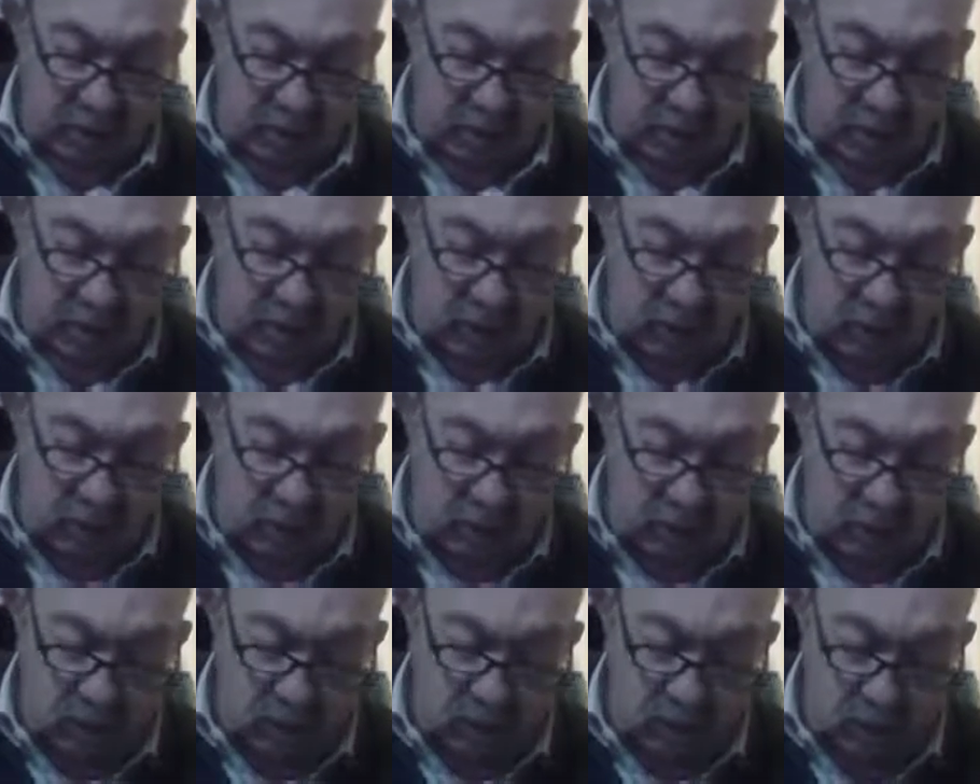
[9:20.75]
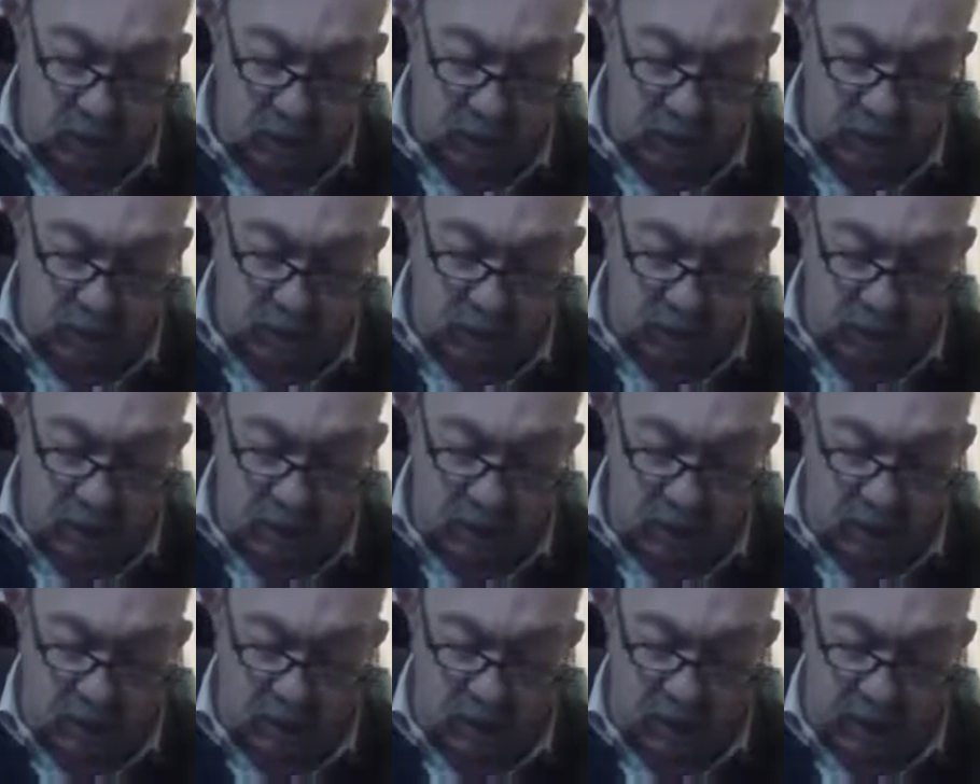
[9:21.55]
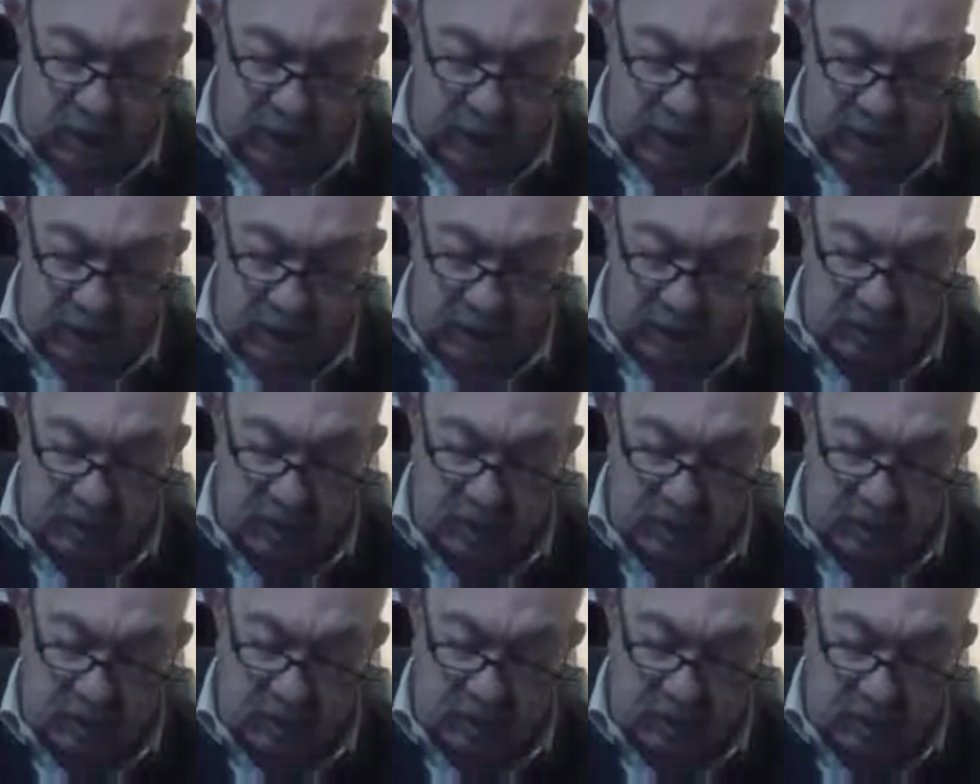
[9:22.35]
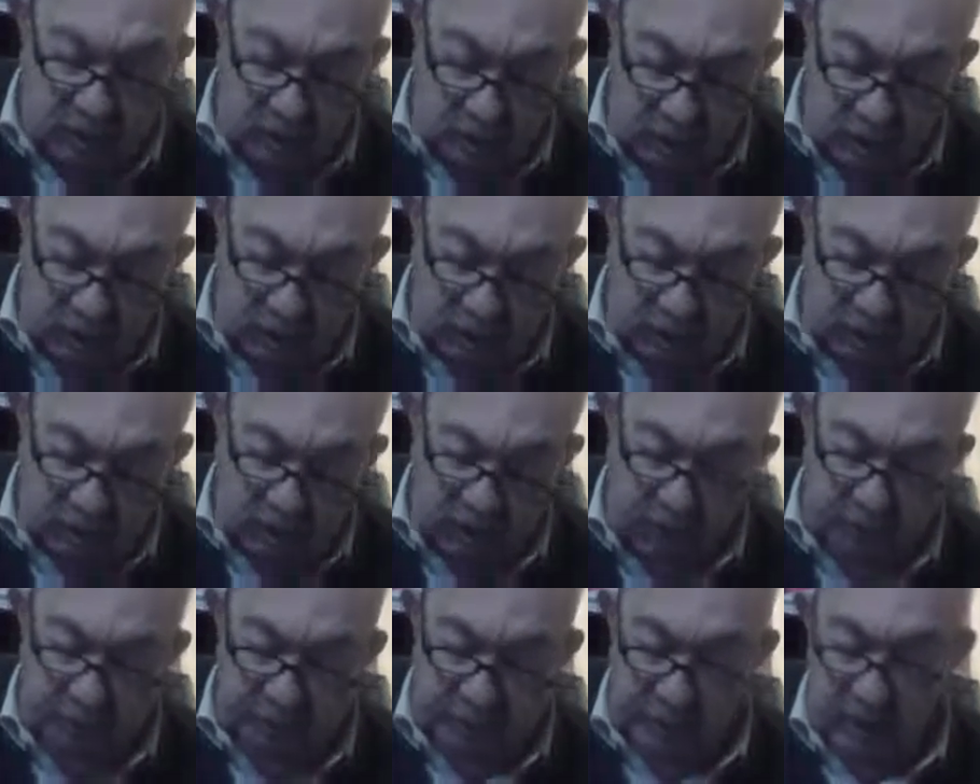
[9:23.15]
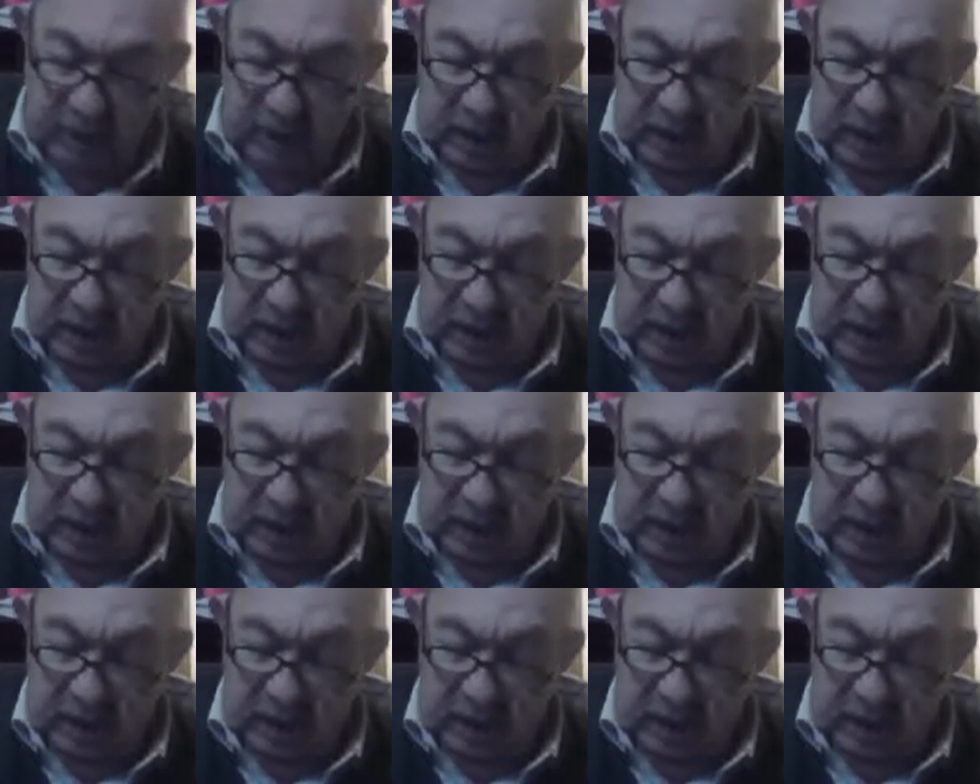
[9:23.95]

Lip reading: by so doing he has signed.